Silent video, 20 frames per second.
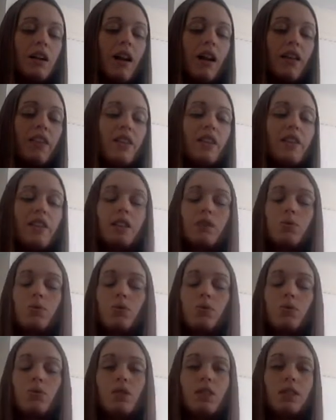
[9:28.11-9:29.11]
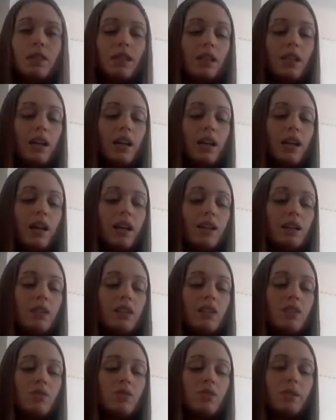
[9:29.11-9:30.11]
I think that's one reason I like to
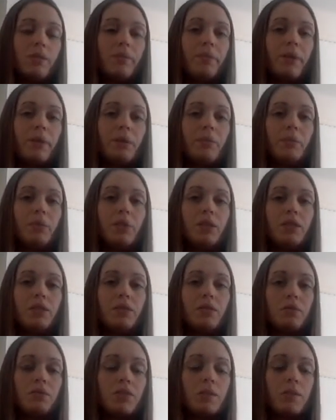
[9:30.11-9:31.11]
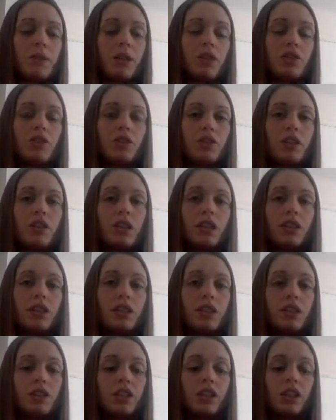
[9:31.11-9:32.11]
use something wooden, is because your
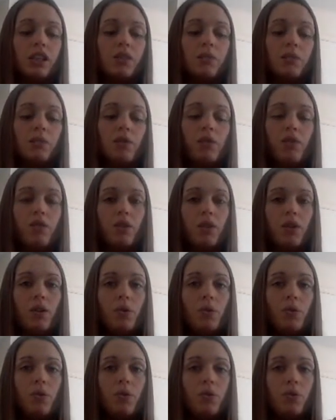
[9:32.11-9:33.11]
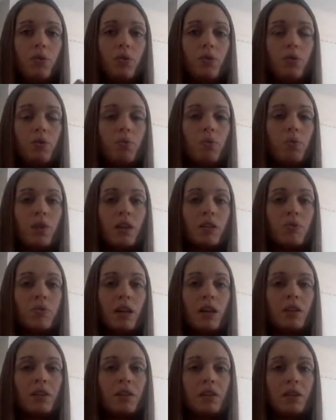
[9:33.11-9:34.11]
energy will flow through the wood
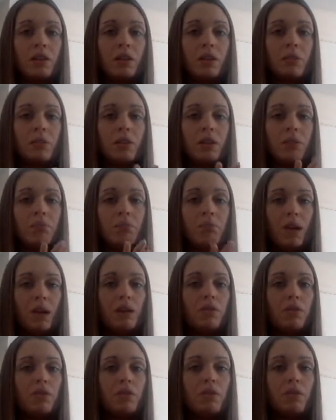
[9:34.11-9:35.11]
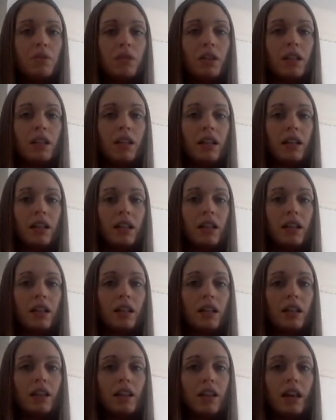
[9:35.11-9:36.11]
better than it would metal or anything
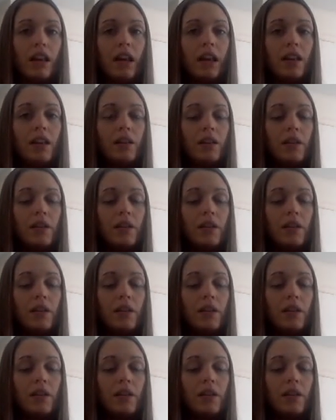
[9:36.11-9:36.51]
like that.